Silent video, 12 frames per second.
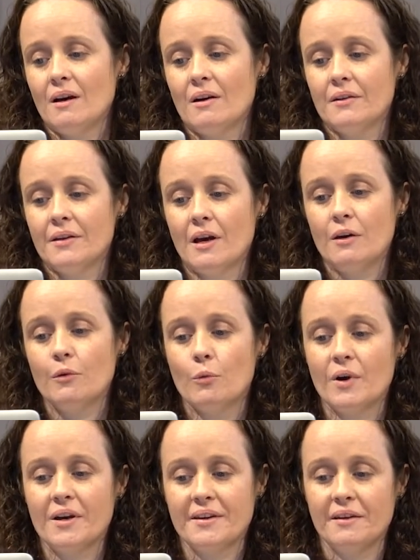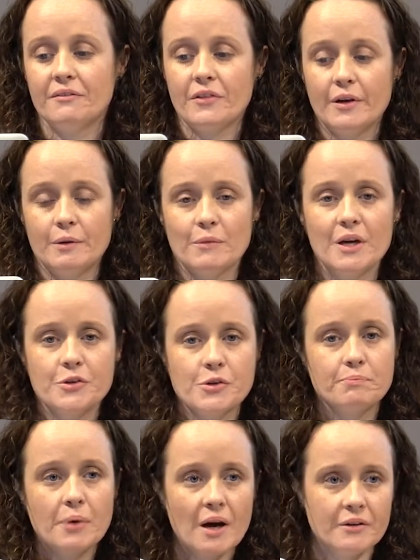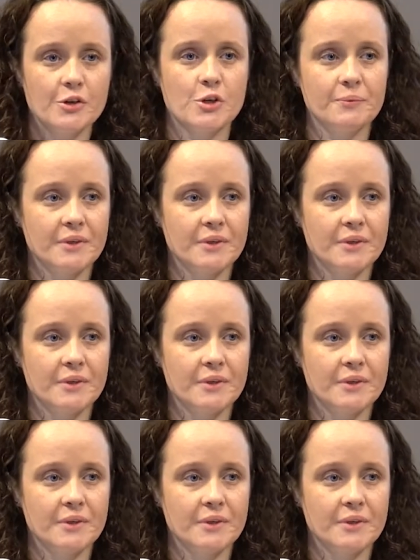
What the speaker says: are now working very much in partnerships